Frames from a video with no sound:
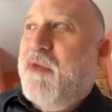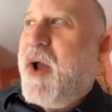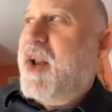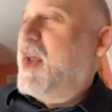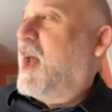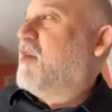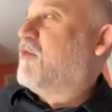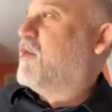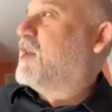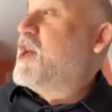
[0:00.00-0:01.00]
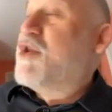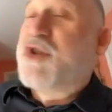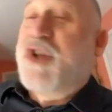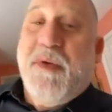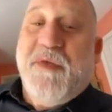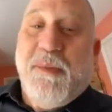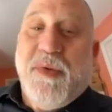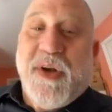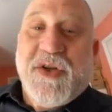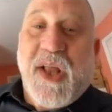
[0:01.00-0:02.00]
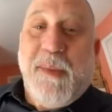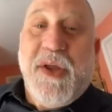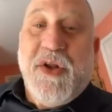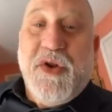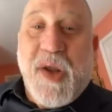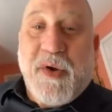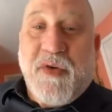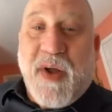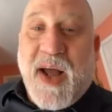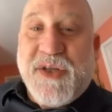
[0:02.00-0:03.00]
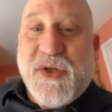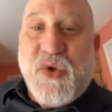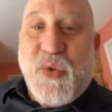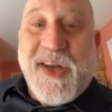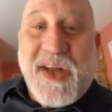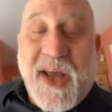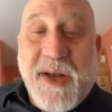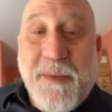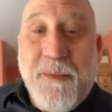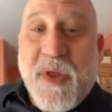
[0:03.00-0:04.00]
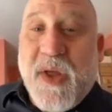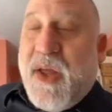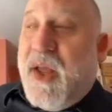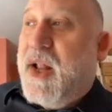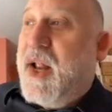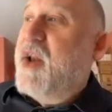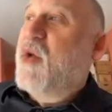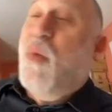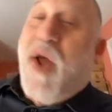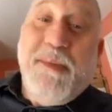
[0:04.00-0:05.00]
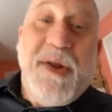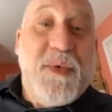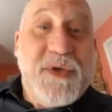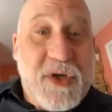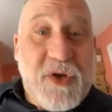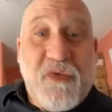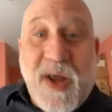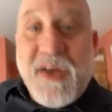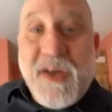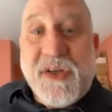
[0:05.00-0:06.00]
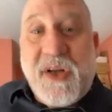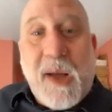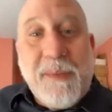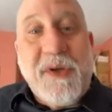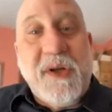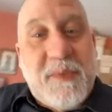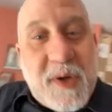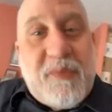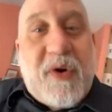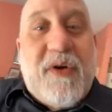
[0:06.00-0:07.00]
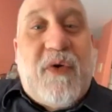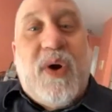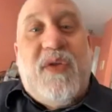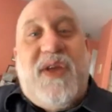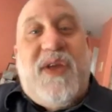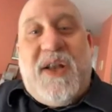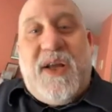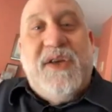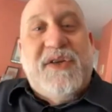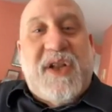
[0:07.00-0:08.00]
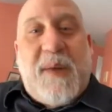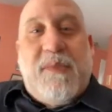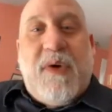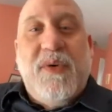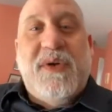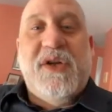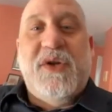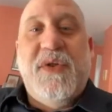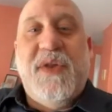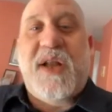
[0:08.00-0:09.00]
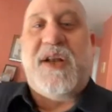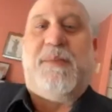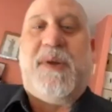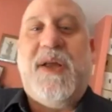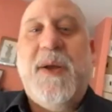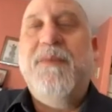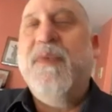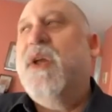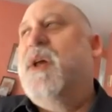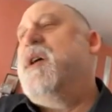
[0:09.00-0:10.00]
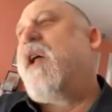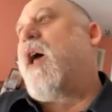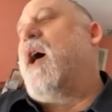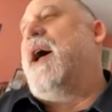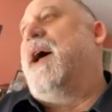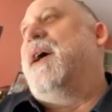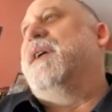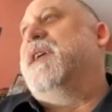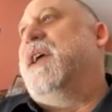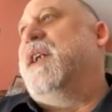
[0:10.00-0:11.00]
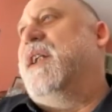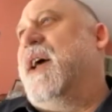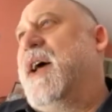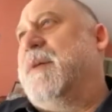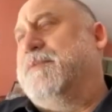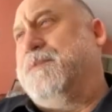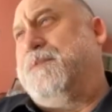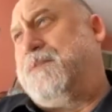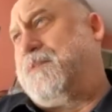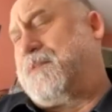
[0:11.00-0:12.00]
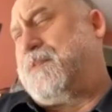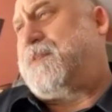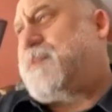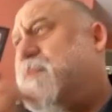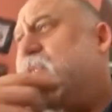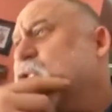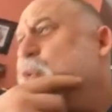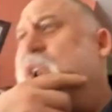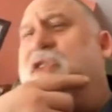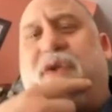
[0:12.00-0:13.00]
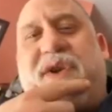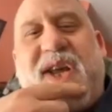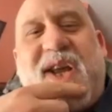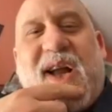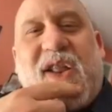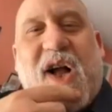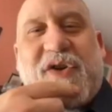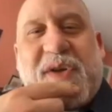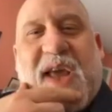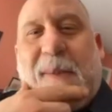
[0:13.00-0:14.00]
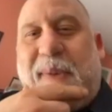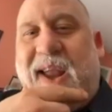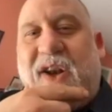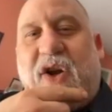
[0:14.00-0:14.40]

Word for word: ran again for the leadership of the British Columbia New Democrats in 2010. And I didn't win, but it was a good race and helped to bring forward the ideas that I promote to the NDP. And 2013, I launched a campaign